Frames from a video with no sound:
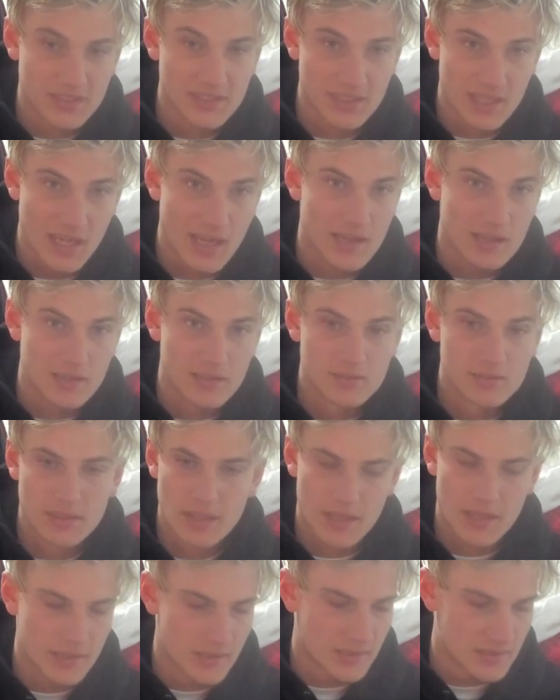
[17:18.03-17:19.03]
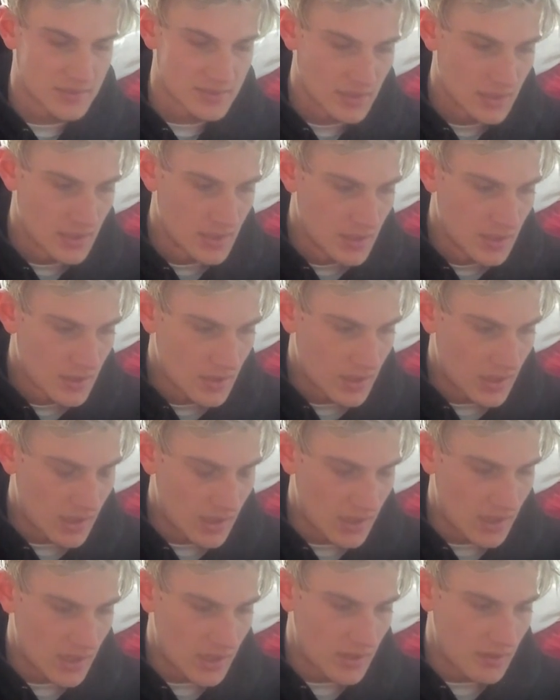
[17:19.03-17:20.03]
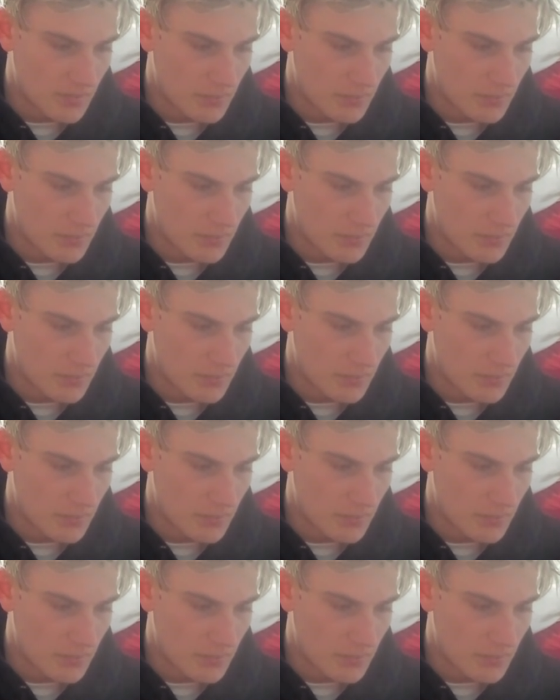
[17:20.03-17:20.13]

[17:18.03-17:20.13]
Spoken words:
Yeah, yeah, it is. Um,